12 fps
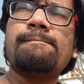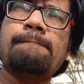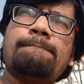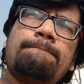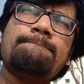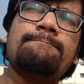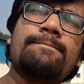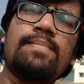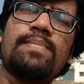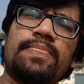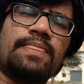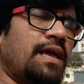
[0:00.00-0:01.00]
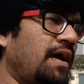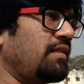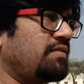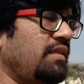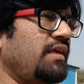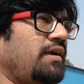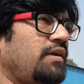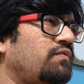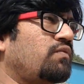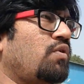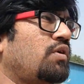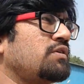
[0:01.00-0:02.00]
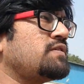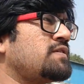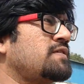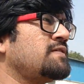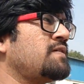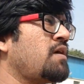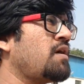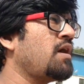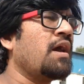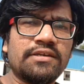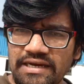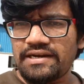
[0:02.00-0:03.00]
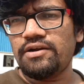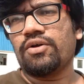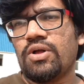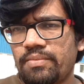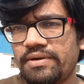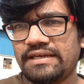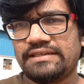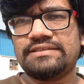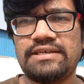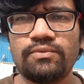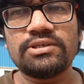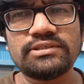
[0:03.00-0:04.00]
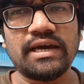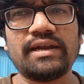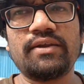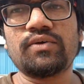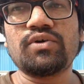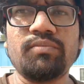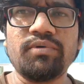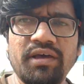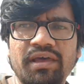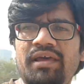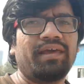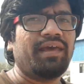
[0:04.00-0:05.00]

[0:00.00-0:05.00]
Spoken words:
I think it was Tara Docomo. Yes, it was Tara Docomo.